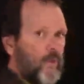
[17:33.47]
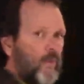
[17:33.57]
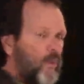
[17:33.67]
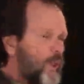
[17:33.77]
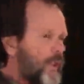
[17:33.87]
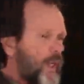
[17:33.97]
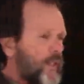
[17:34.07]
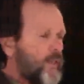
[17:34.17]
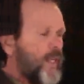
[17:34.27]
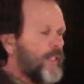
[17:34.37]
one of the other
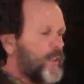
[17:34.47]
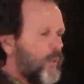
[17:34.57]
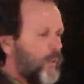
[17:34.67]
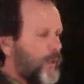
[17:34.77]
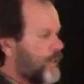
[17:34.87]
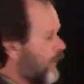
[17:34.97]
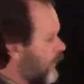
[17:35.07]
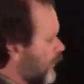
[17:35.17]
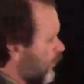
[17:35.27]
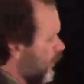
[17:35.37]
things that we do
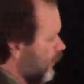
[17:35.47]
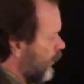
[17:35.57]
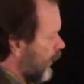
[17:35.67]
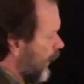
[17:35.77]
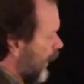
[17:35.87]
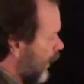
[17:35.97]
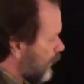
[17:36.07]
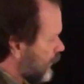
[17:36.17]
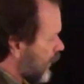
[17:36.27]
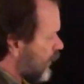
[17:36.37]
in order to really help
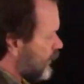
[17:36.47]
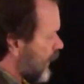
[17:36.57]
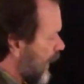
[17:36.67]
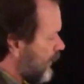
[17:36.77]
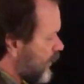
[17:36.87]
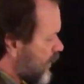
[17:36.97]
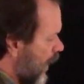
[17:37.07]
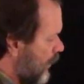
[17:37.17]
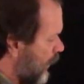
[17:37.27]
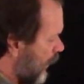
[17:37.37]
us understand this
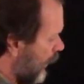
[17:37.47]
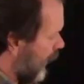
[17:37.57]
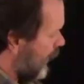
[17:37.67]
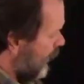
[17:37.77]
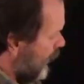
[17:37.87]
time period